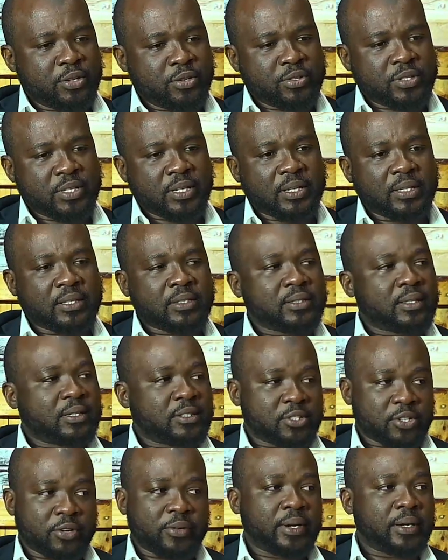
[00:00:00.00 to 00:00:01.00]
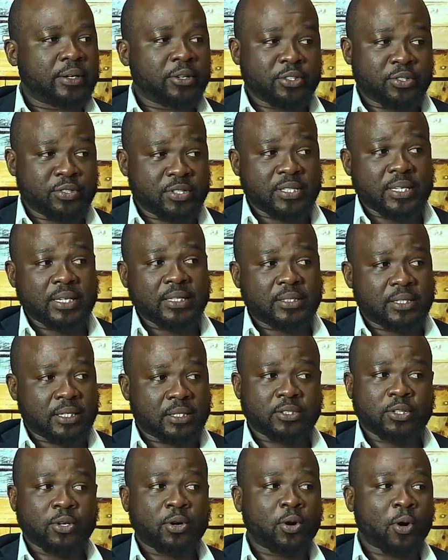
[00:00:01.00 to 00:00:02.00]
using, sorry, not to say
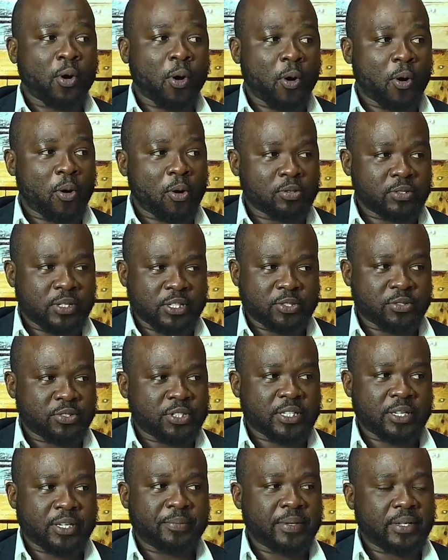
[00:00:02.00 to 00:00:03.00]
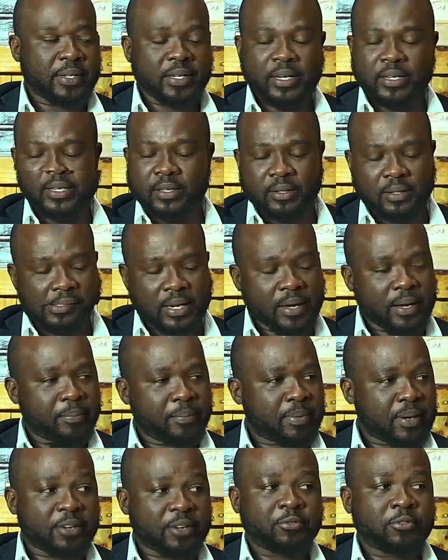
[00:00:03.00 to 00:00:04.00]
TikTok or the social media
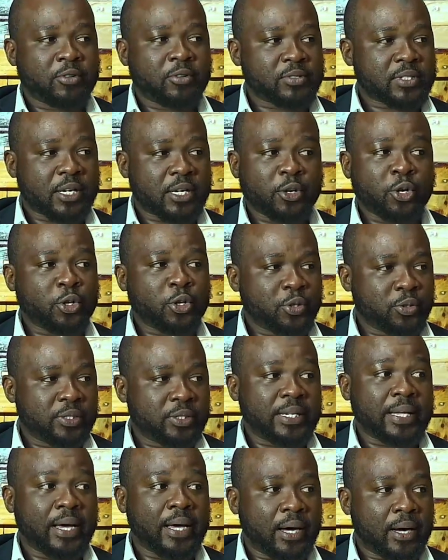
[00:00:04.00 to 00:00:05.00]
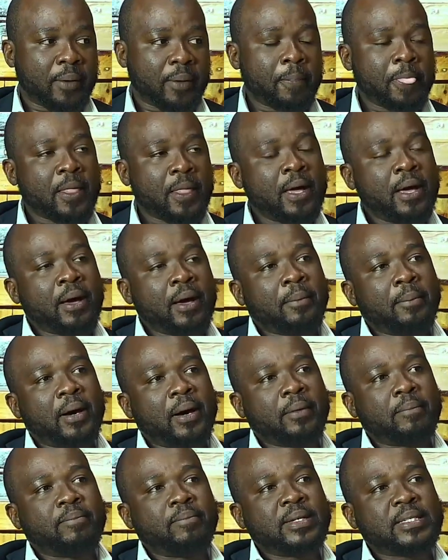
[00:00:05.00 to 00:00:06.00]
like platforms are not good. They are.
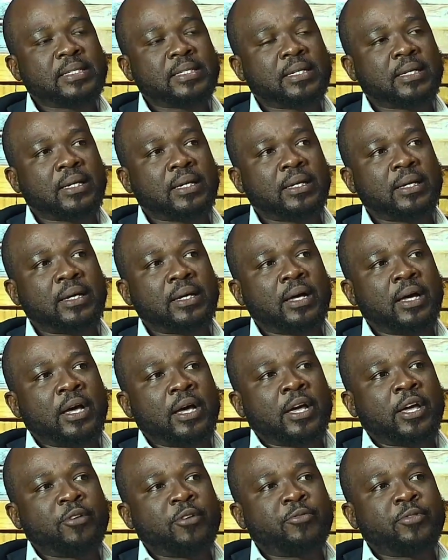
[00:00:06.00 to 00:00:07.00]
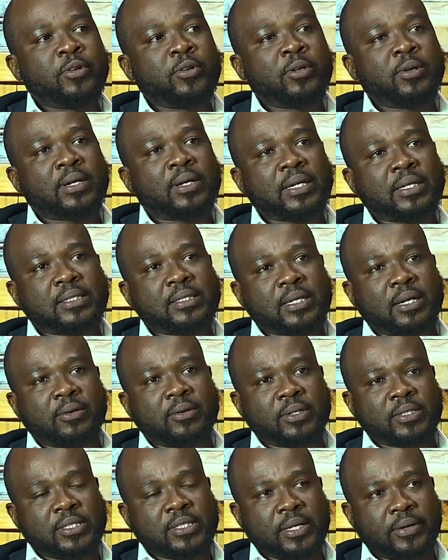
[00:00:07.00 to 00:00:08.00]
But basically, if you look at
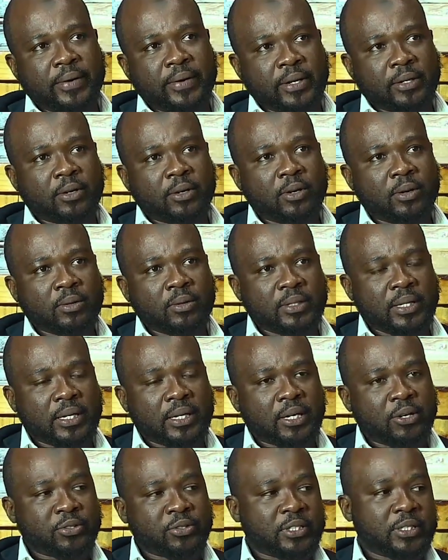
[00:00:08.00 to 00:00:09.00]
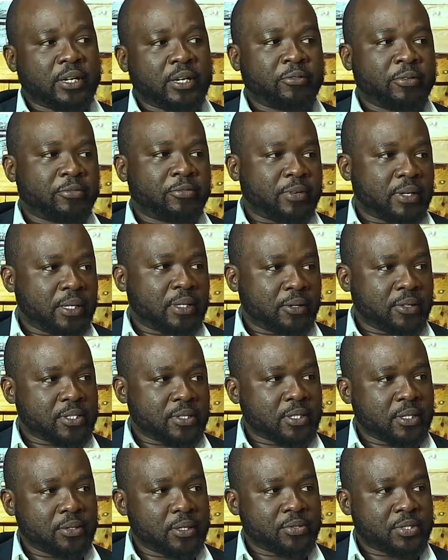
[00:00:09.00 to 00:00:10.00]
our terrain or the country that we found
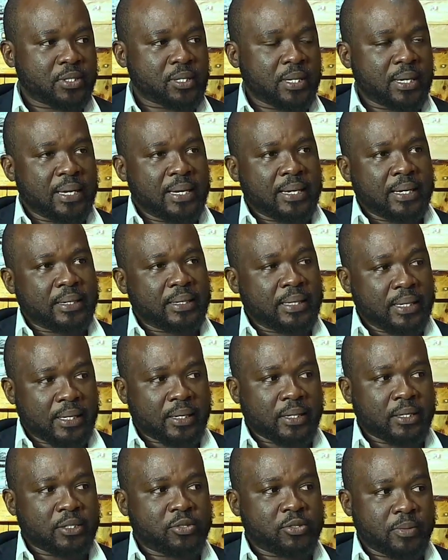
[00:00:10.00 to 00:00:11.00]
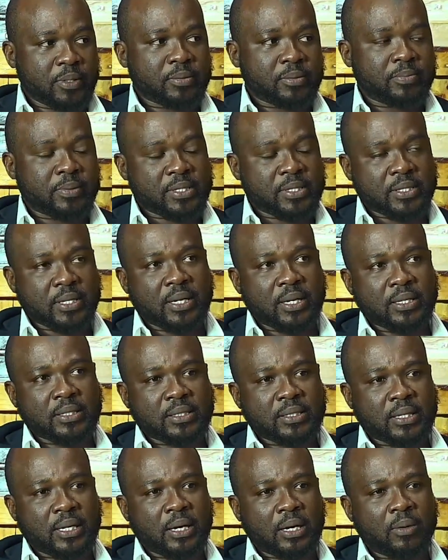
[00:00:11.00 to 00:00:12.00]
ourselves, Ghana to be
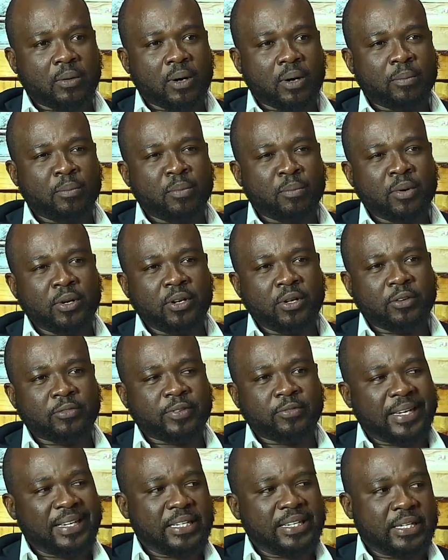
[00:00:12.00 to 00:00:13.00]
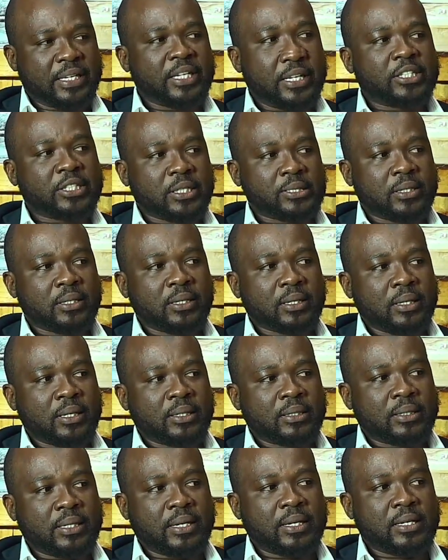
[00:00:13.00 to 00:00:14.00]
precise, our mode of education,
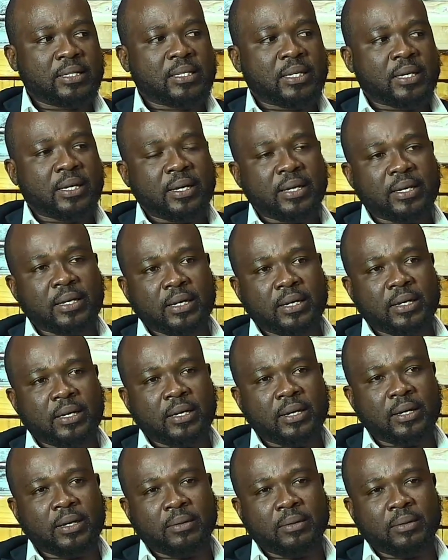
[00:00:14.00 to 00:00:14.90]
that is like